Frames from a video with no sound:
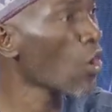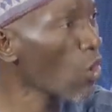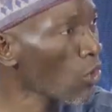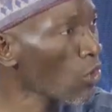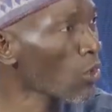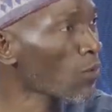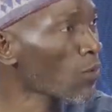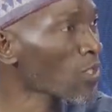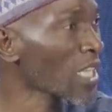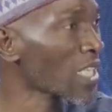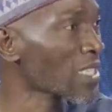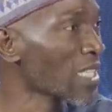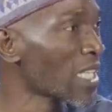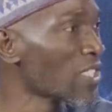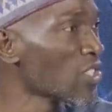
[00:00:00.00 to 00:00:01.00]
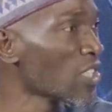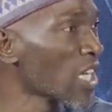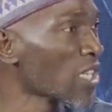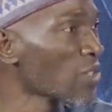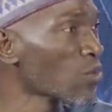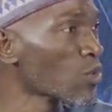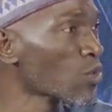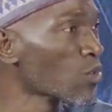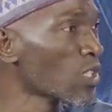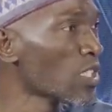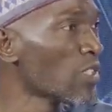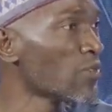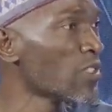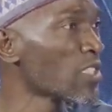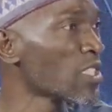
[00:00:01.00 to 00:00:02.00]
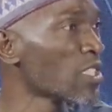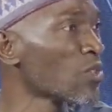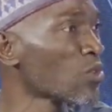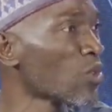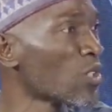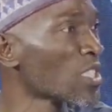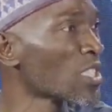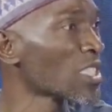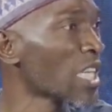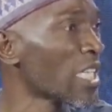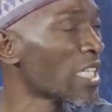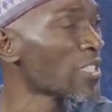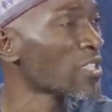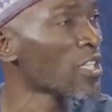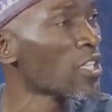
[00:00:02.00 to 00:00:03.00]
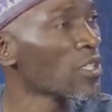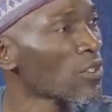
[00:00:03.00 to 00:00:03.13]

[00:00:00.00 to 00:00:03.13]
all of us as Nigerians, we shouldn't leave this issue or this challenge